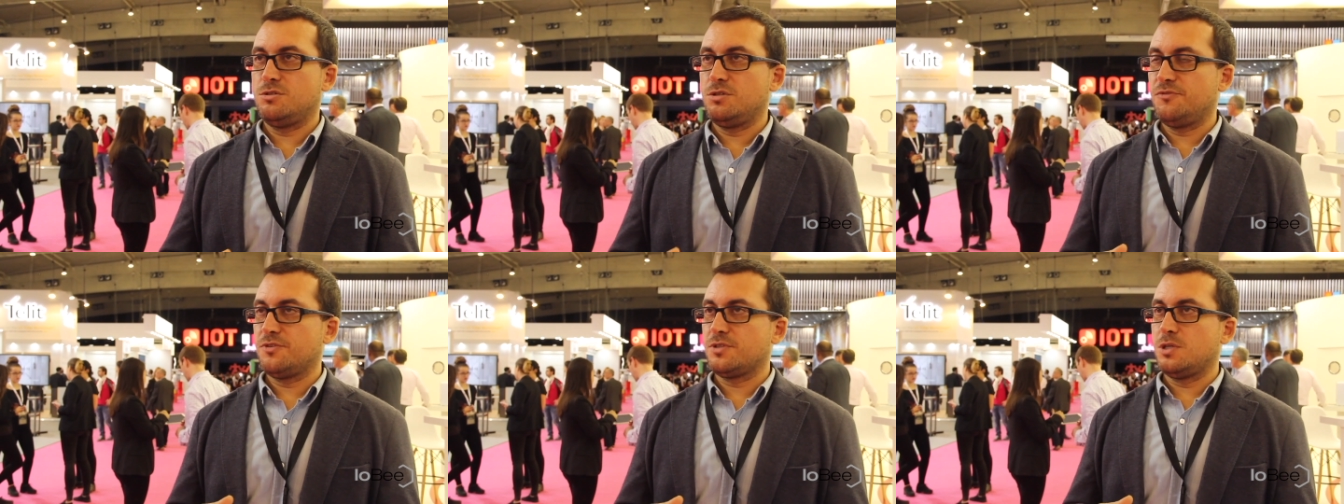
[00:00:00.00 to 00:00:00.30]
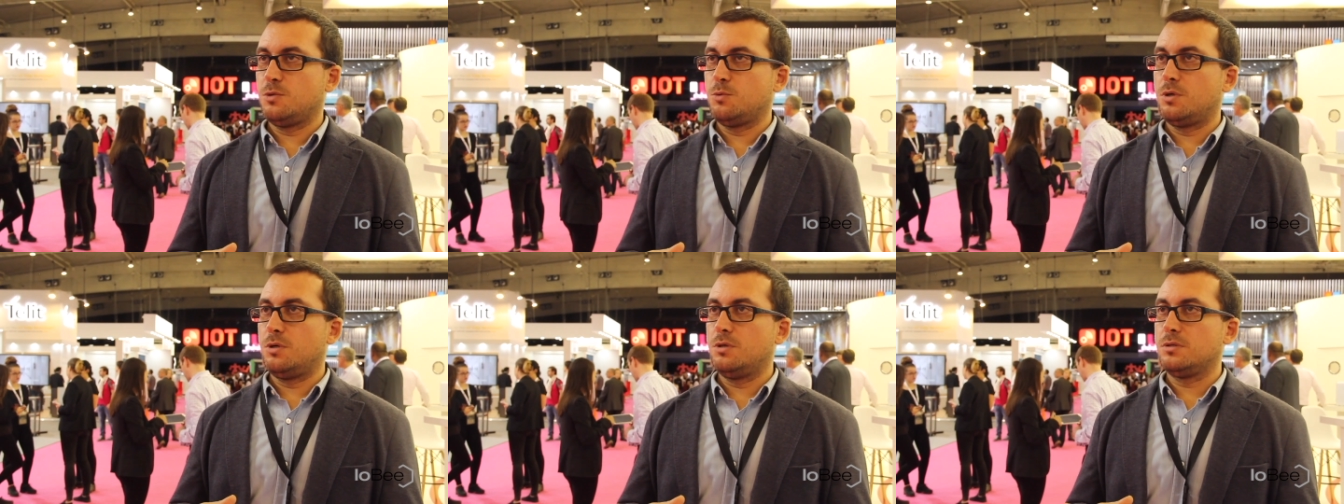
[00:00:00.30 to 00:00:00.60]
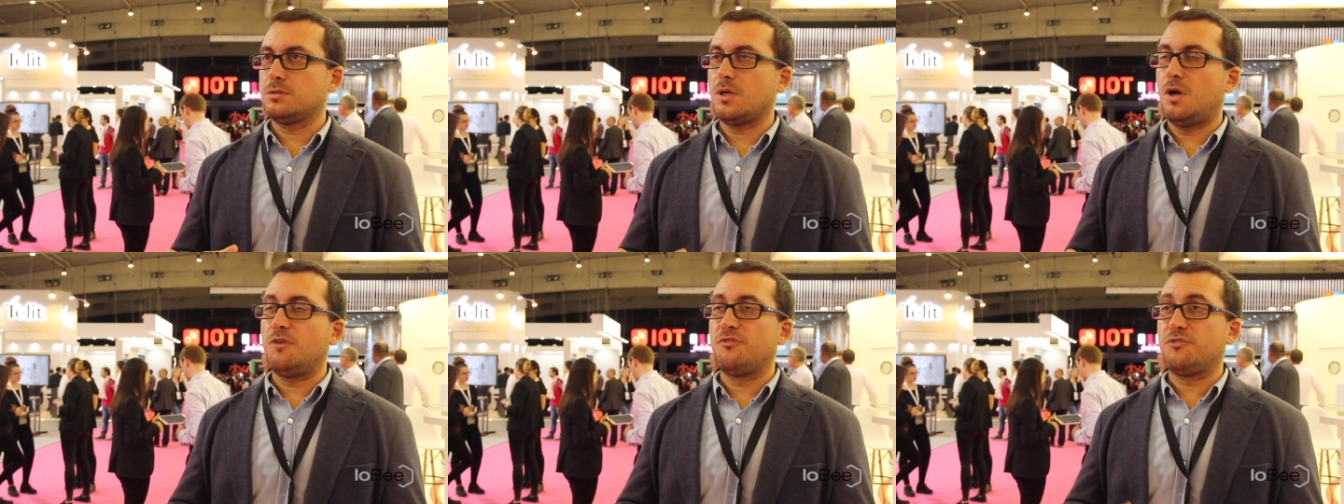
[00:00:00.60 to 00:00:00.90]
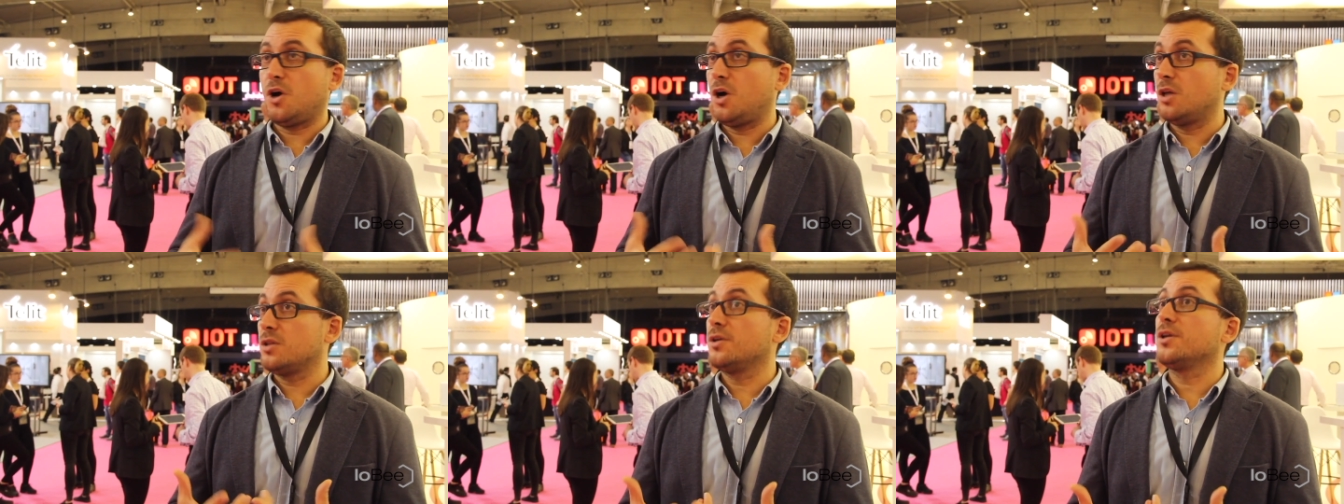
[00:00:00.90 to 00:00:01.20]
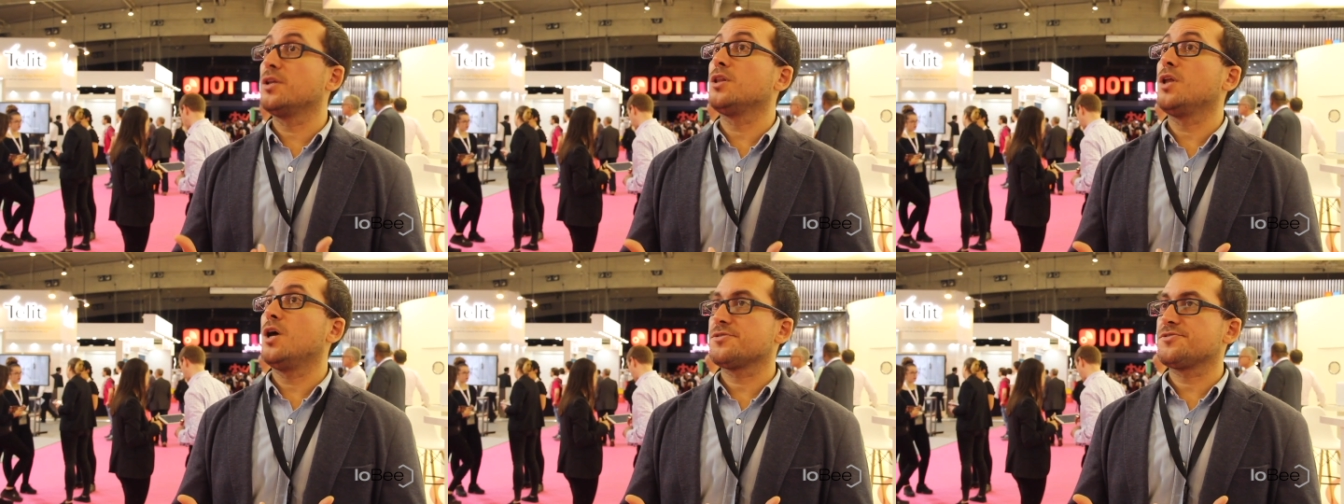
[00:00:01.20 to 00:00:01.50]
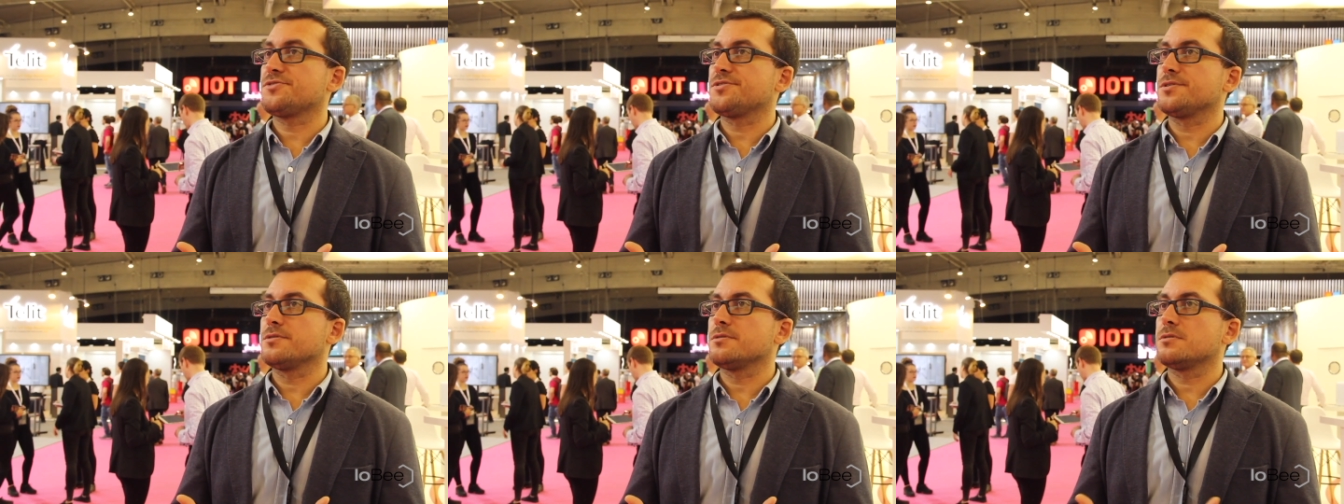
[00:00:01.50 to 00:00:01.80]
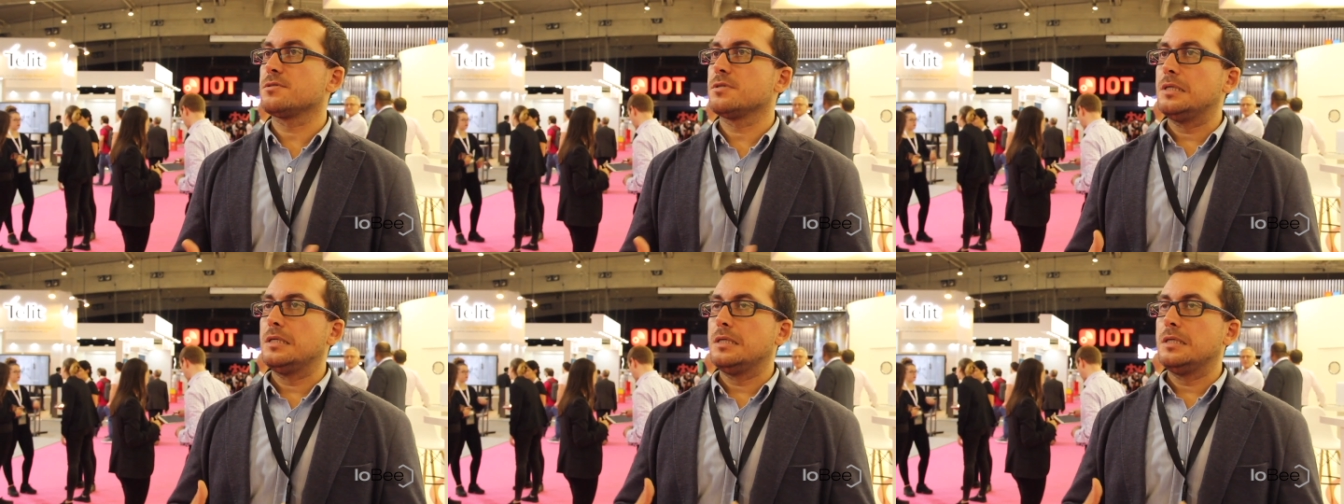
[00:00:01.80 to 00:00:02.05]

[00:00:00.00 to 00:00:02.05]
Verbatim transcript: all over the world of colony losses,